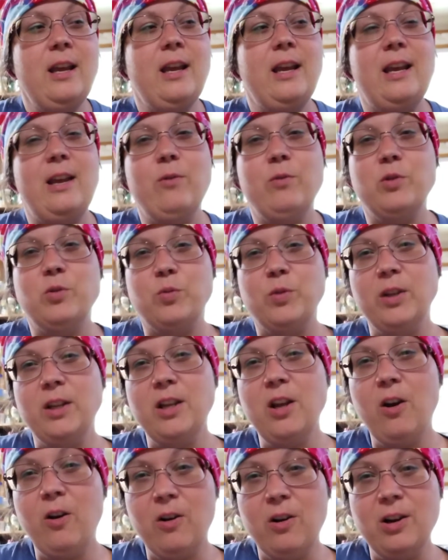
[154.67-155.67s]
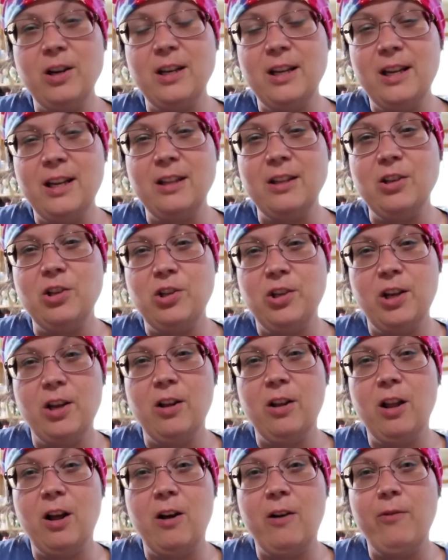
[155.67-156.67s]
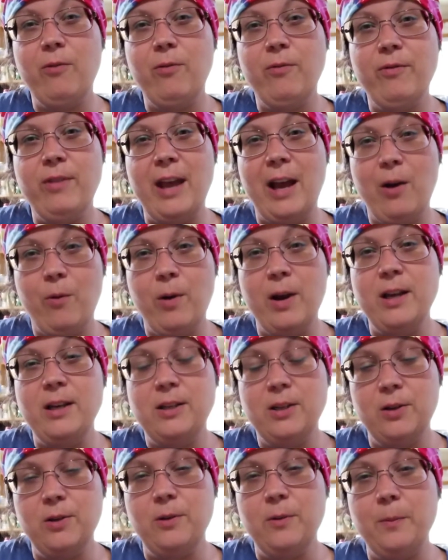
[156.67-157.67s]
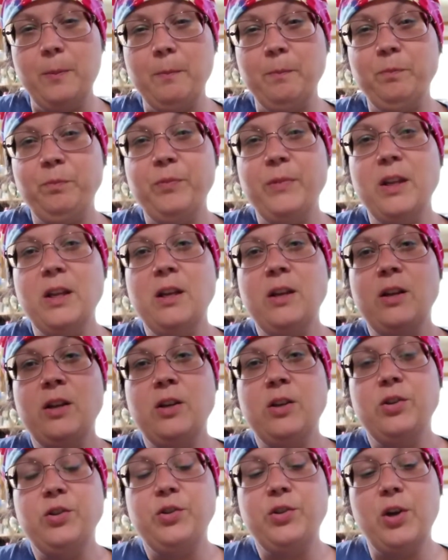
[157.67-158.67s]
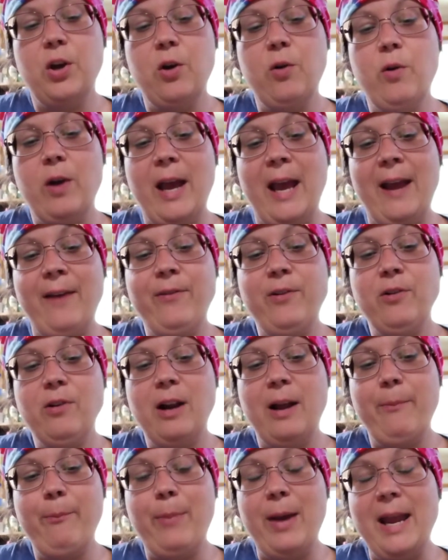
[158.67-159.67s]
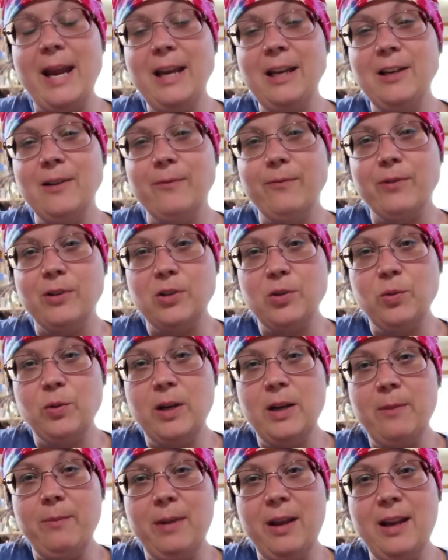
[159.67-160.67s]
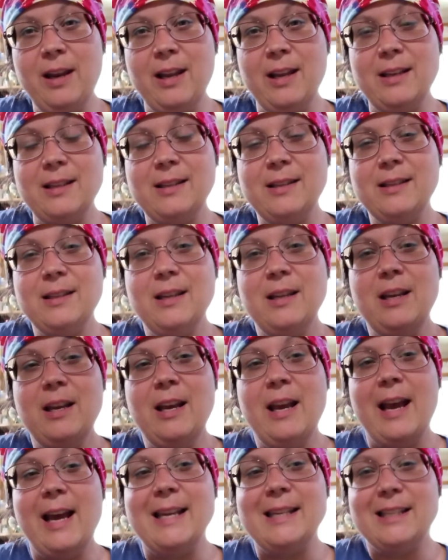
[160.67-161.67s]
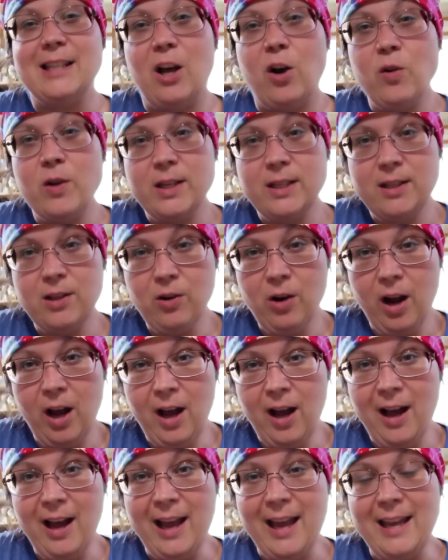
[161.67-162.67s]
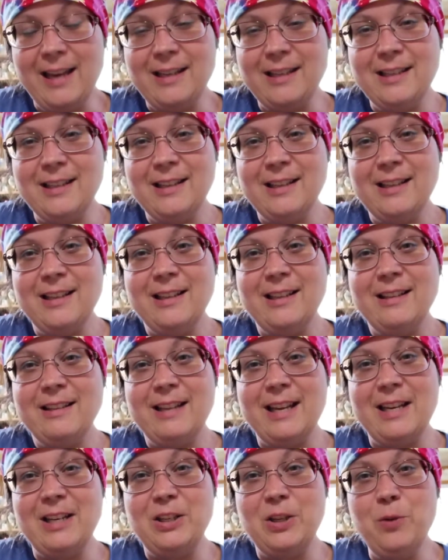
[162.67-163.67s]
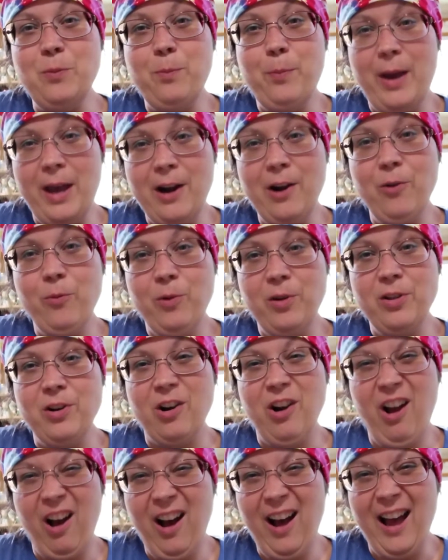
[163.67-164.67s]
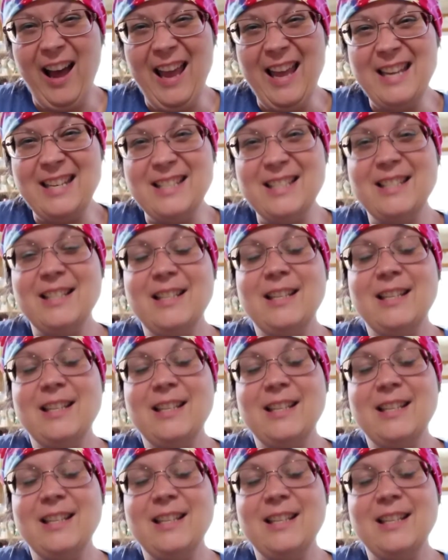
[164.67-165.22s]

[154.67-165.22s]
It was really hard to get the shell off that way too. So after I baked them for 20 minutes, as long as they're hot, they do better when they're hot.